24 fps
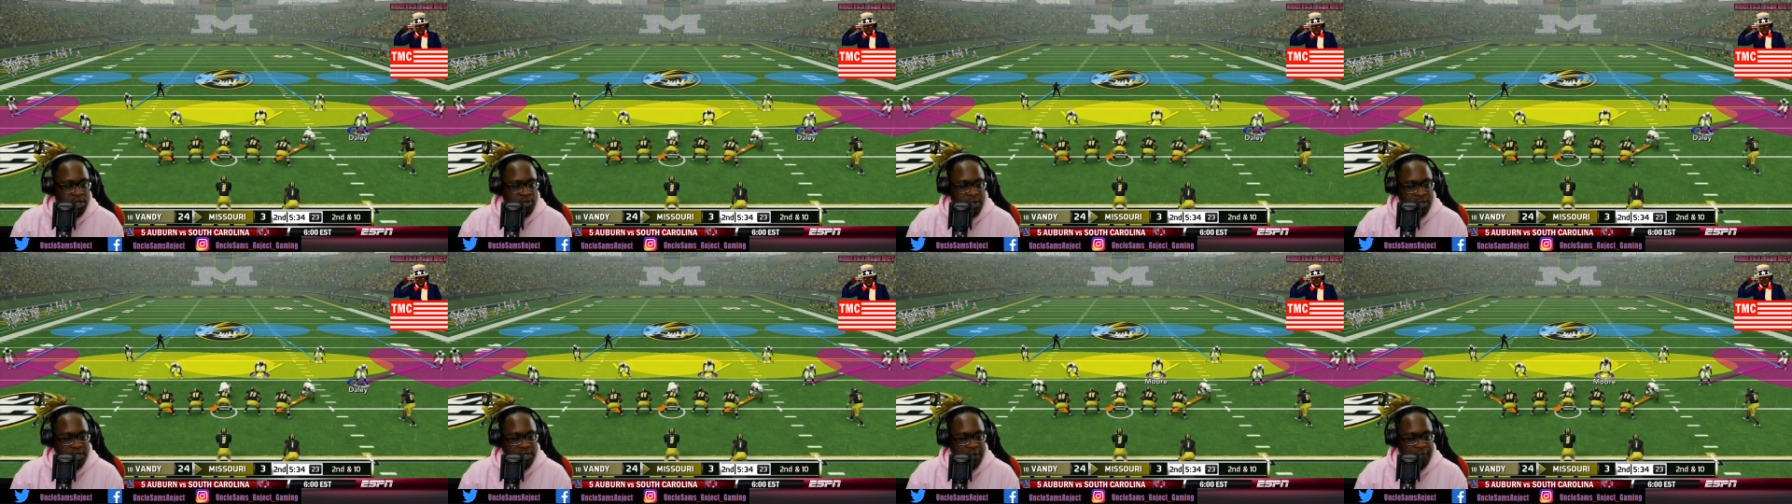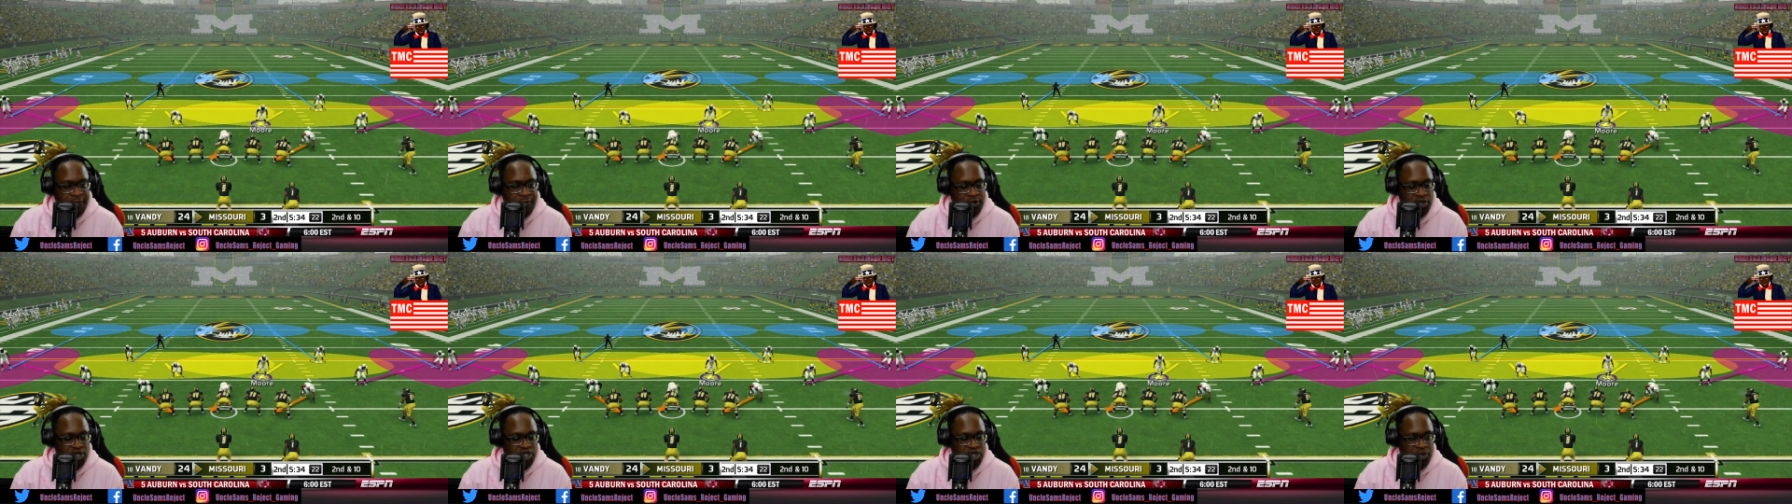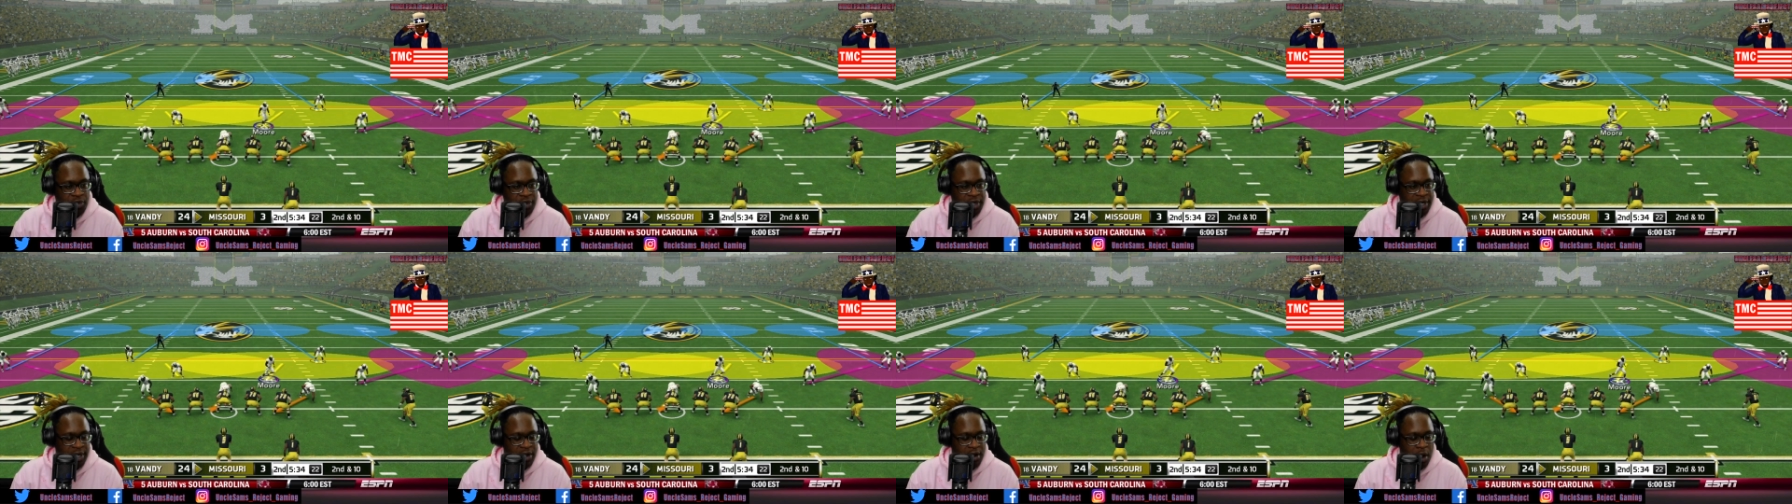Let's watch out for a
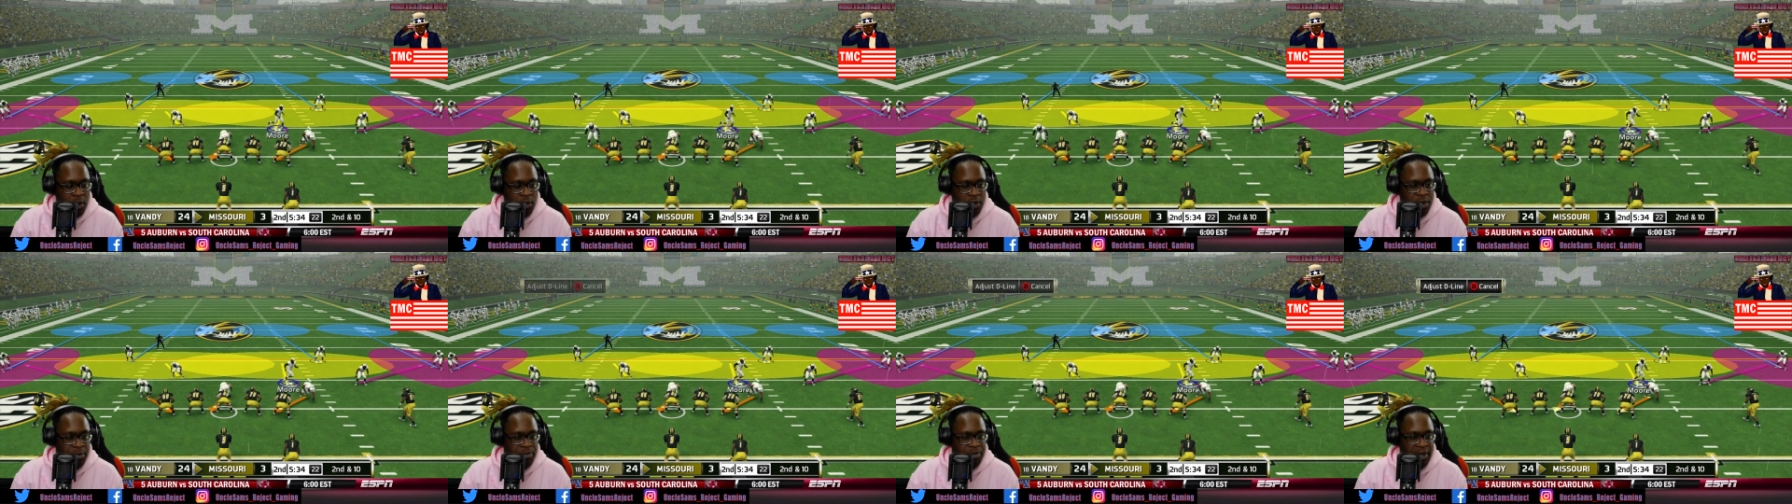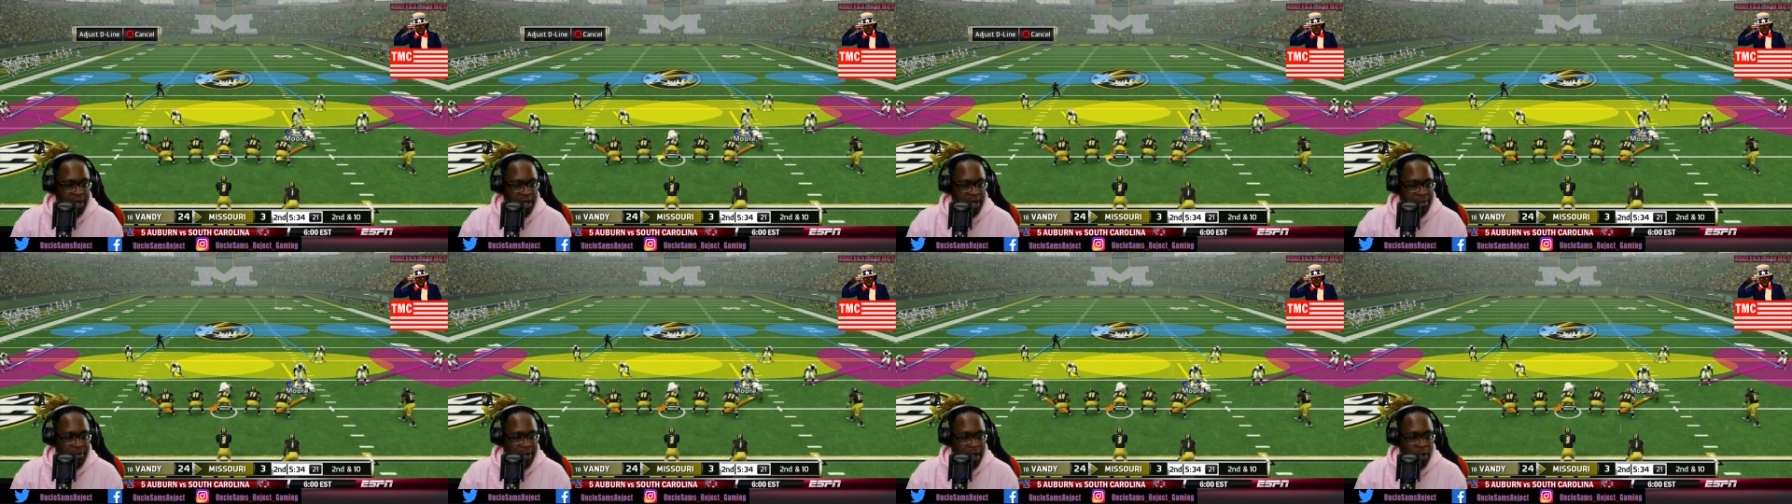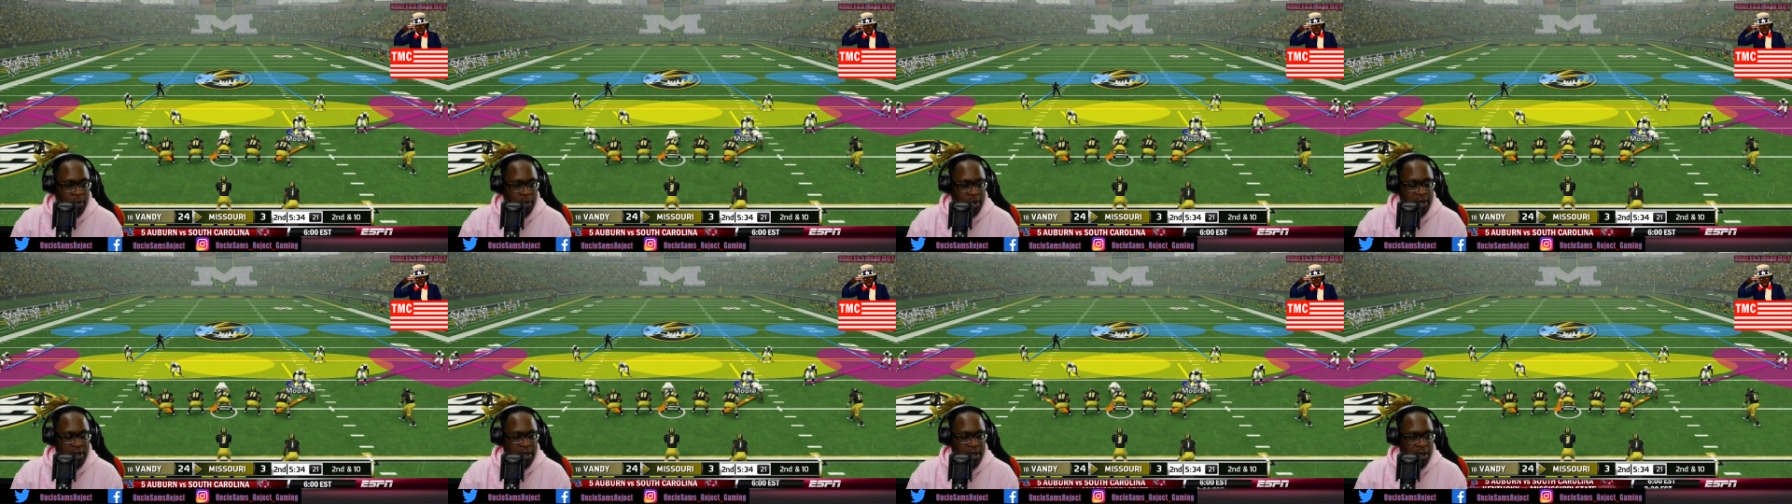screen here. I want to pick,
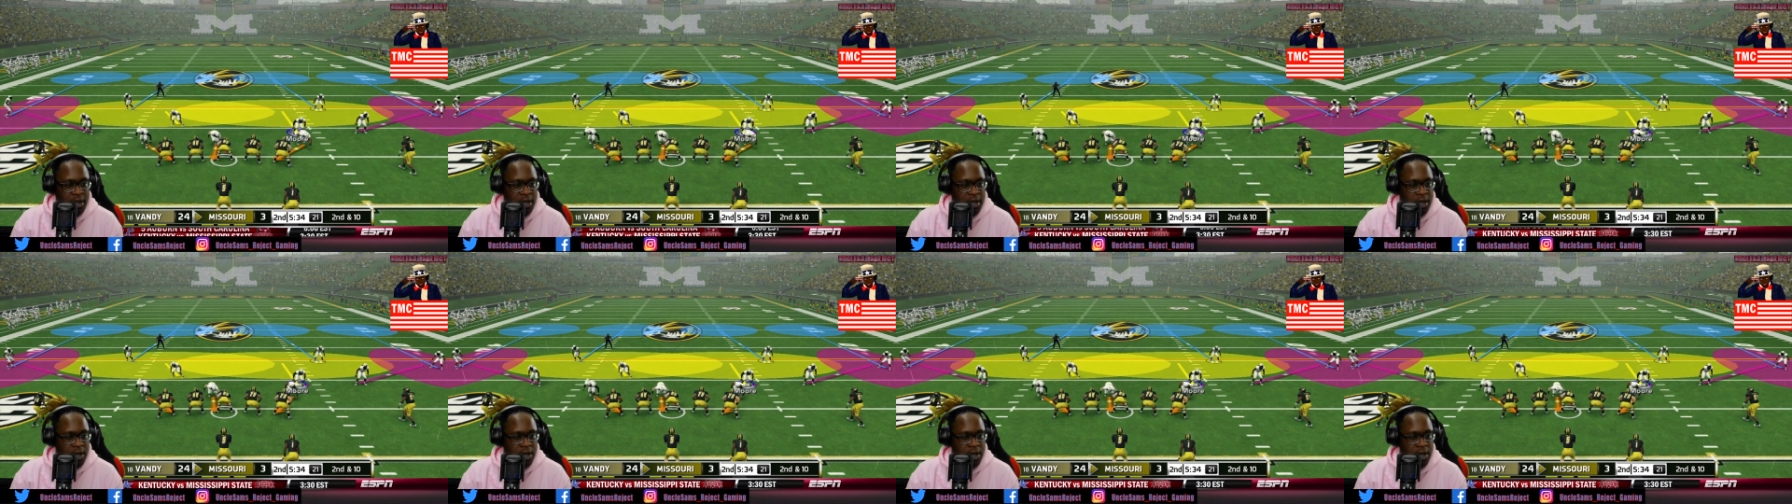man. We